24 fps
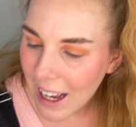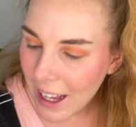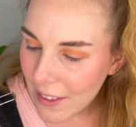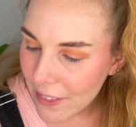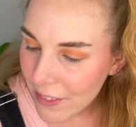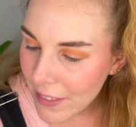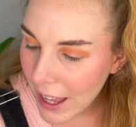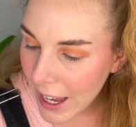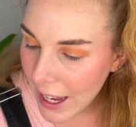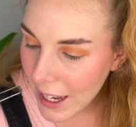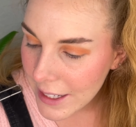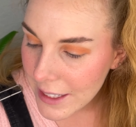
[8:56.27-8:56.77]

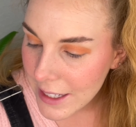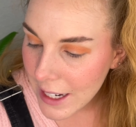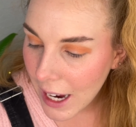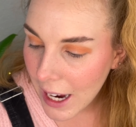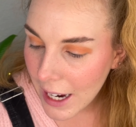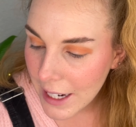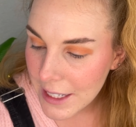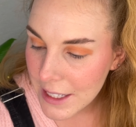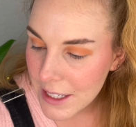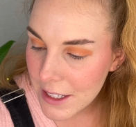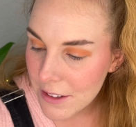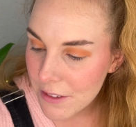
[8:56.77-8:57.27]
that had
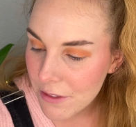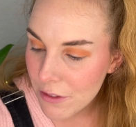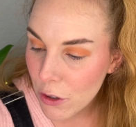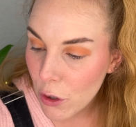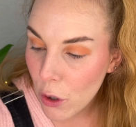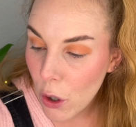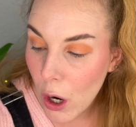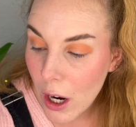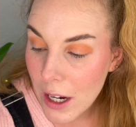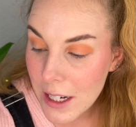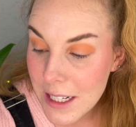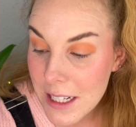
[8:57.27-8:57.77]
kind of
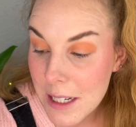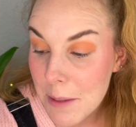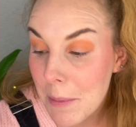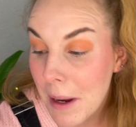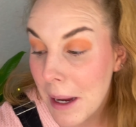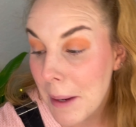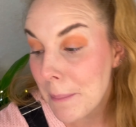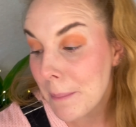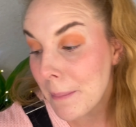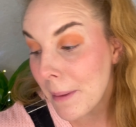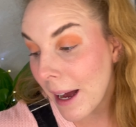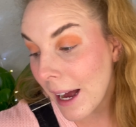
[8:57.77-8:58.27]
crossed
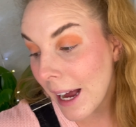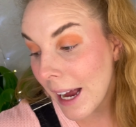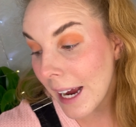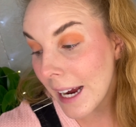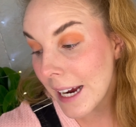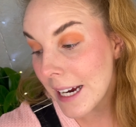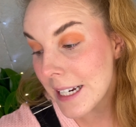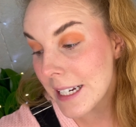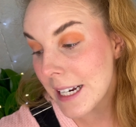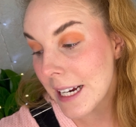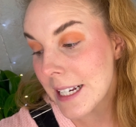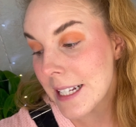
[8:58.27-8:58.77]
my
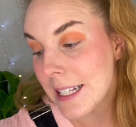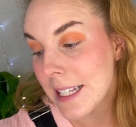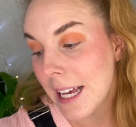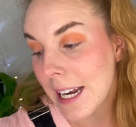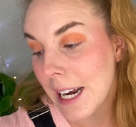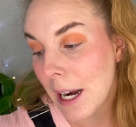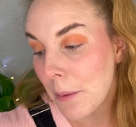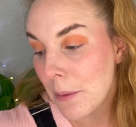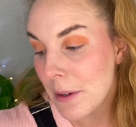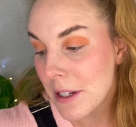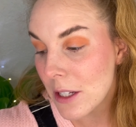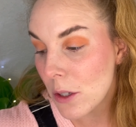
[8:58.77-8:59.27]
mind. I said
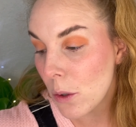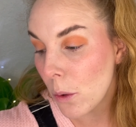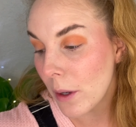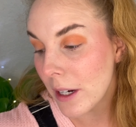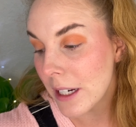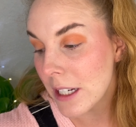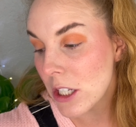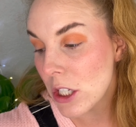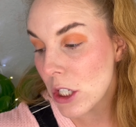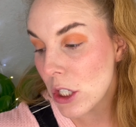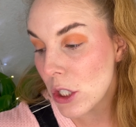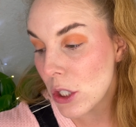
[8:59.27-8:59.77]
I was
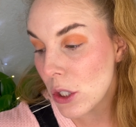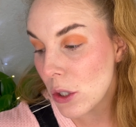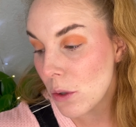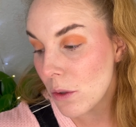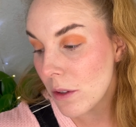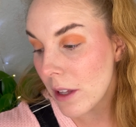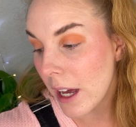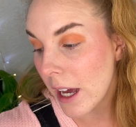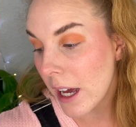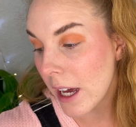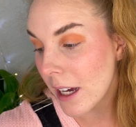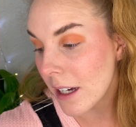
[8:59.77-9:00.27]
going to do
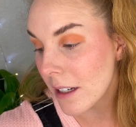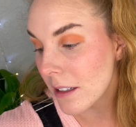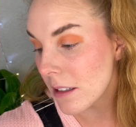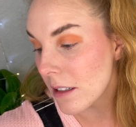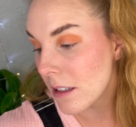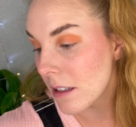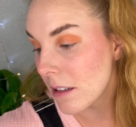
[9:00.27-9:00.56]
that,